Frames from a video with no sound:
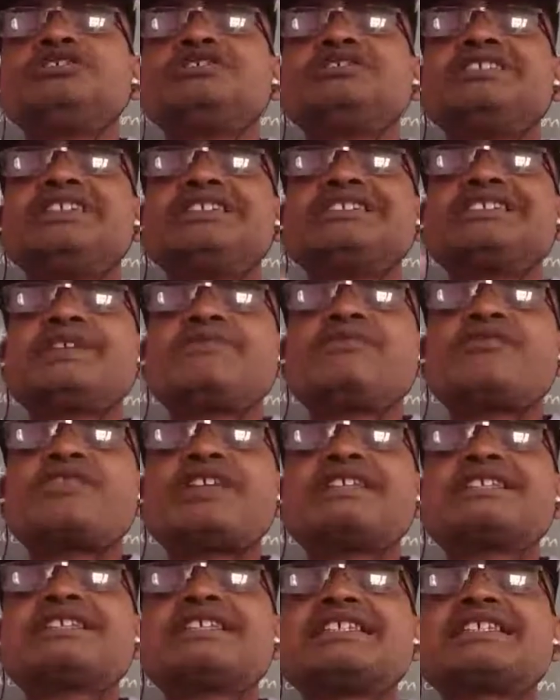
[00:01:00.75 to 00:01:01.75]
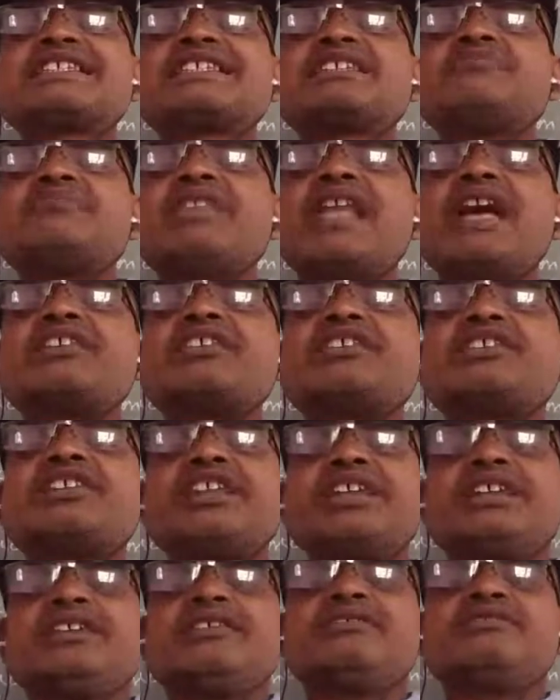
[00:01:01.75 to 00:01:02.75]
the difference and
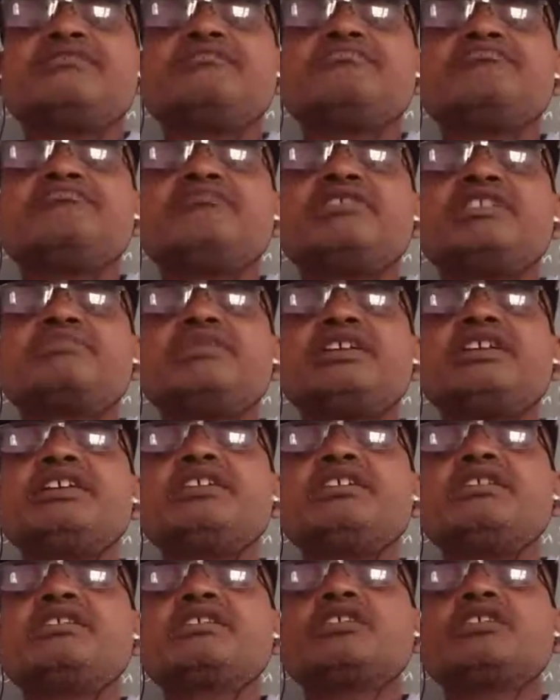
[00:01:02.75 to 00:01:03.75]
similarity between